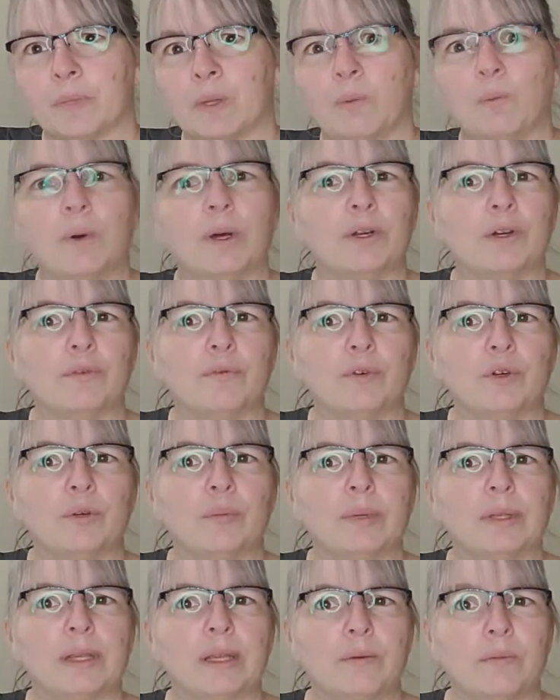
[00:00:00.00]
wonderful,
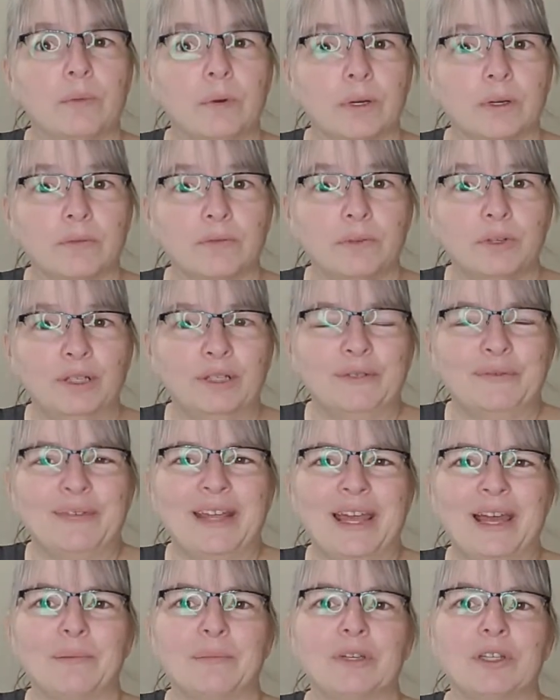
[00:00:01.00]
but they weren't full of
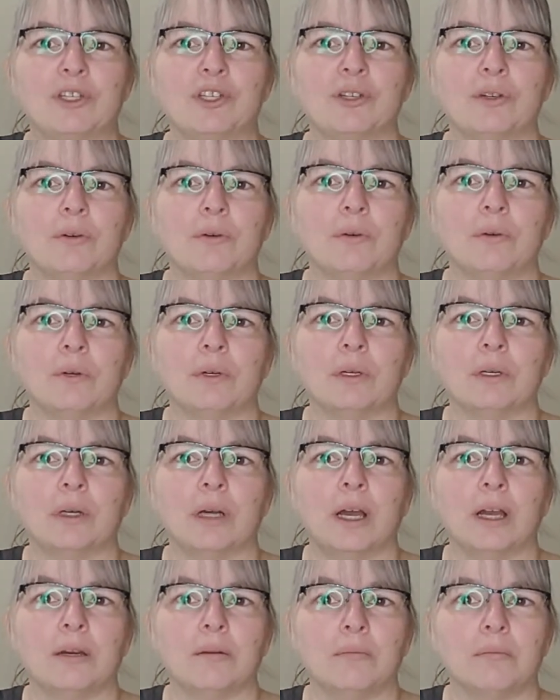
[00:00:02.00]
damaged or
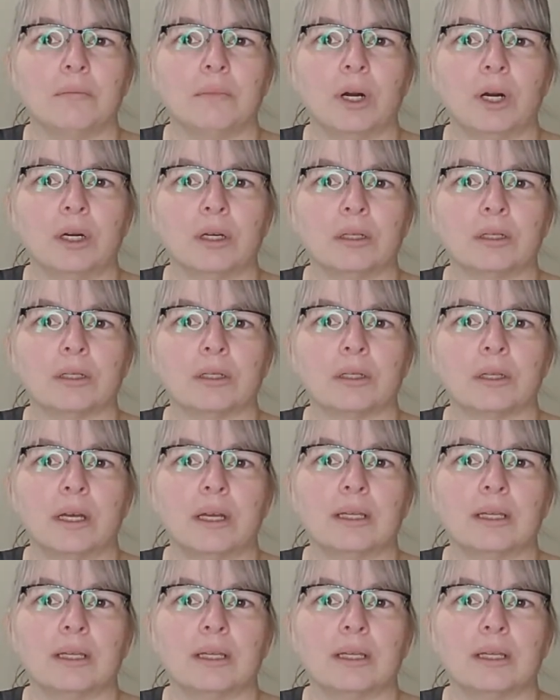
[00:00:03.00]
unmarked,